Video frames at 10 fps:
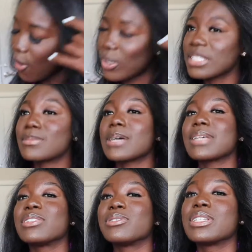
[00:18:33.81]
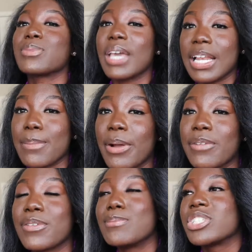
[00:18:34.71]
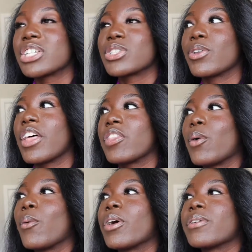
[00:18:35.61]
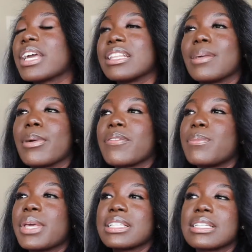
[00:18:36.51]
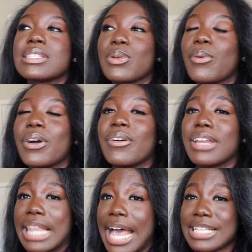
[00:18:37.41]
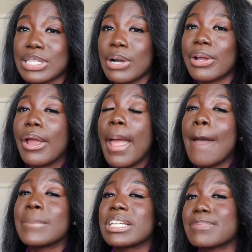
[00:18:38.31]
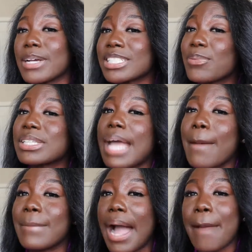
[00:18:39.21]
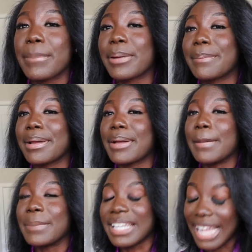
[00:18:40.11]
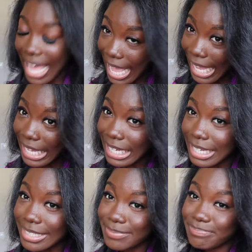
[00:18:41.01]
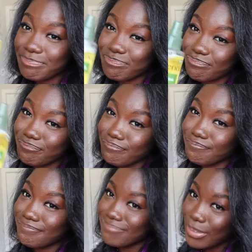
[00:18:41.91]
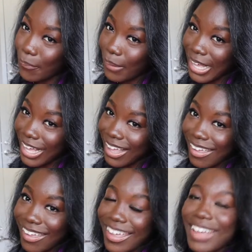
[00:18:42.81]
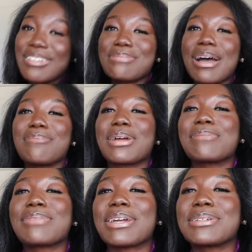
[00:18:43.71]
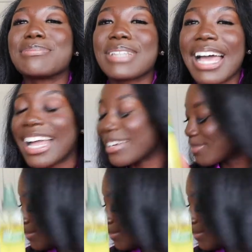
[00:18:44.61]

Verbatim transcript: or sometimes I do this with any perfume just so that the oil can the perfume can stick to the oil and it lasts longer but especially with that my Burberry black okay with my Burberry black I've